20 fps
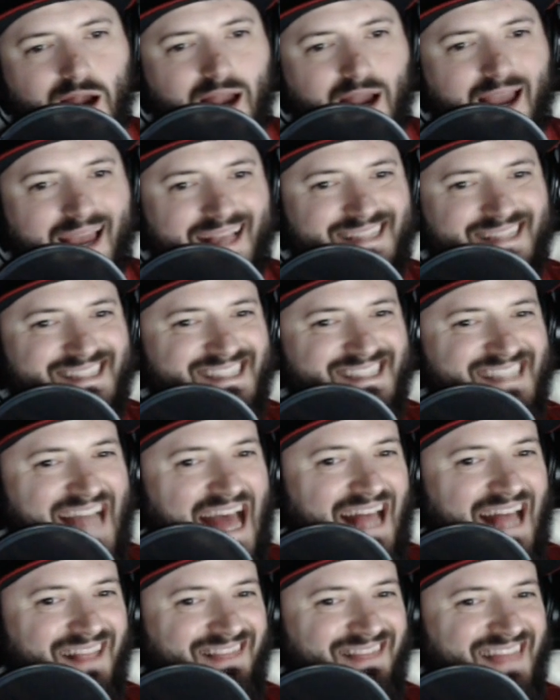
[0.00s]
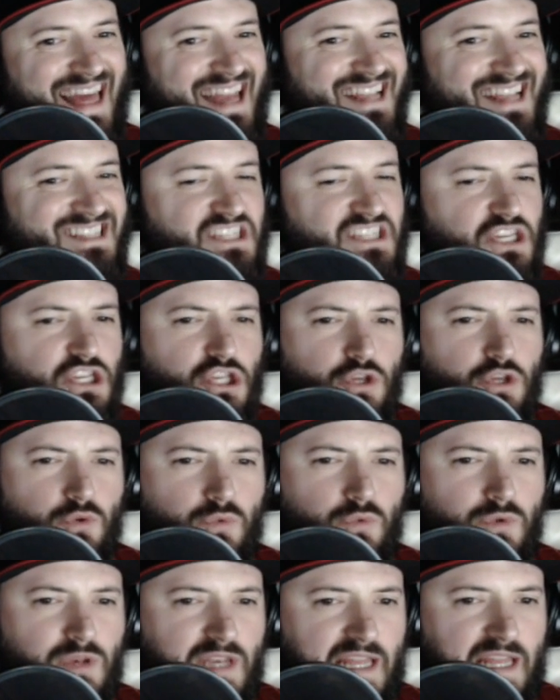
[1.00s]
it's not that it's a
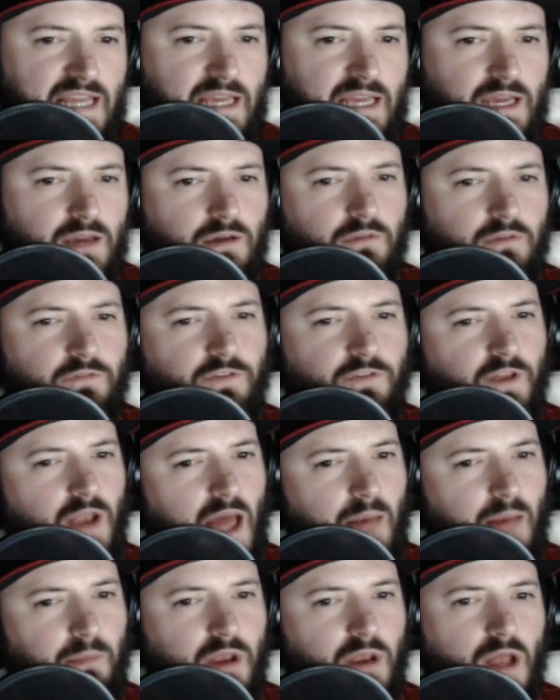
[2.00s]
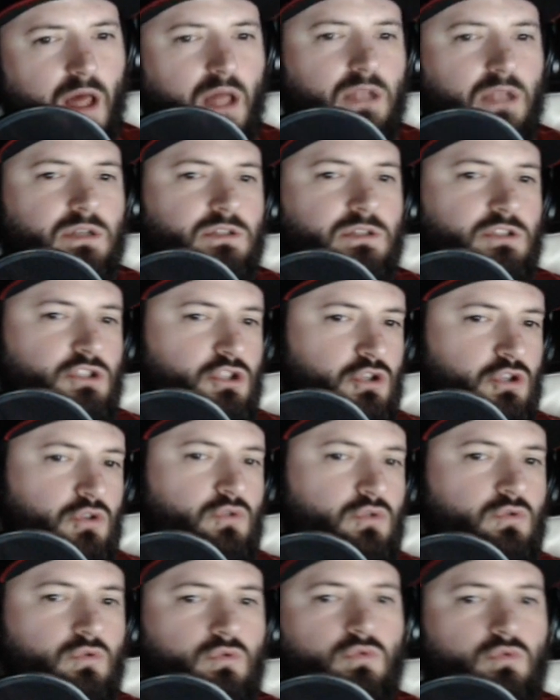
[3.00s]
unique phenomenon
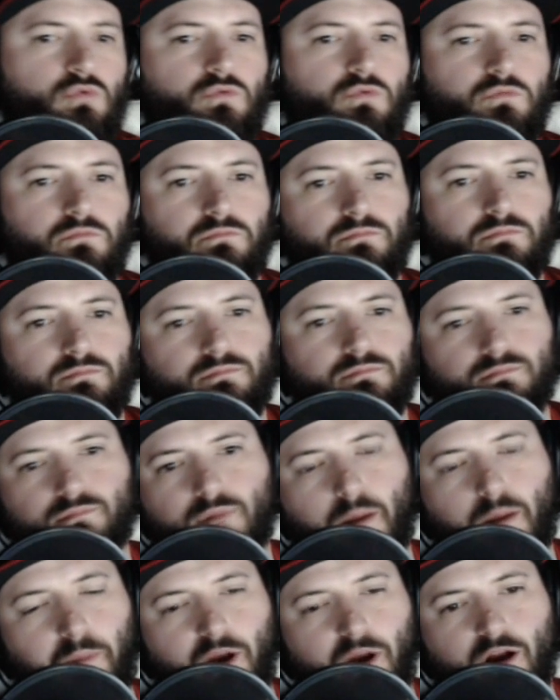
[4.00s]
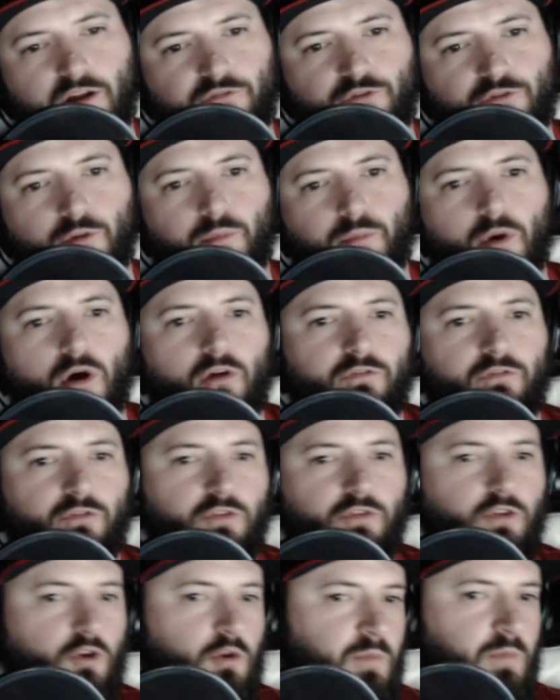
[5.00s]
to American football for
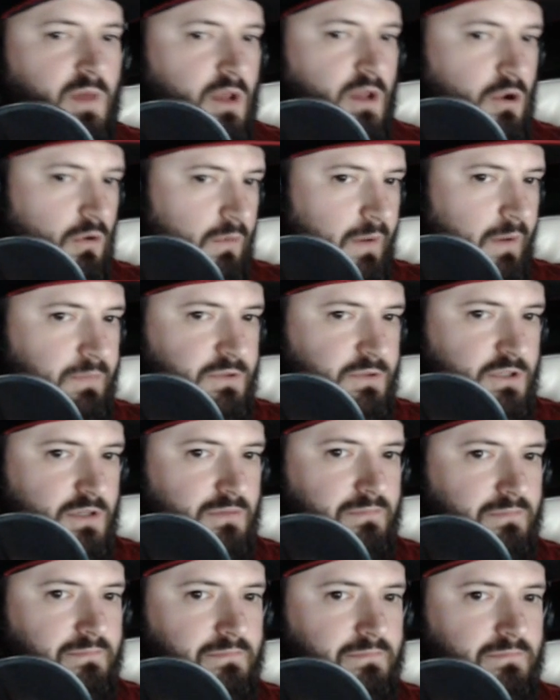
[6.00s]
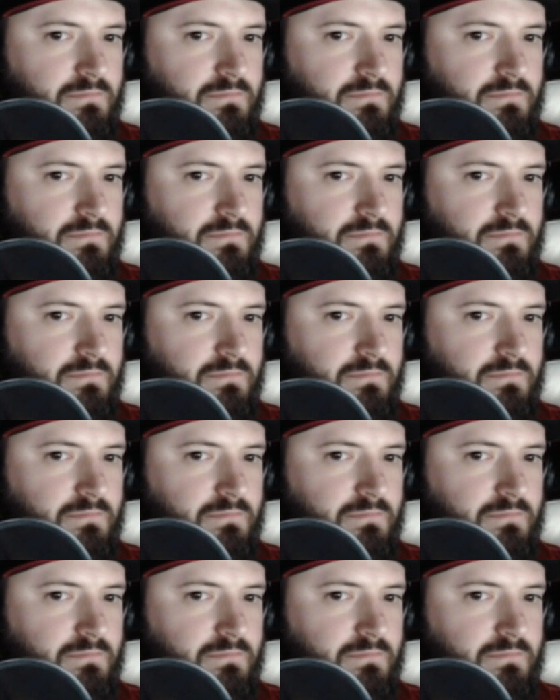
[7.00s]
there to be corruption.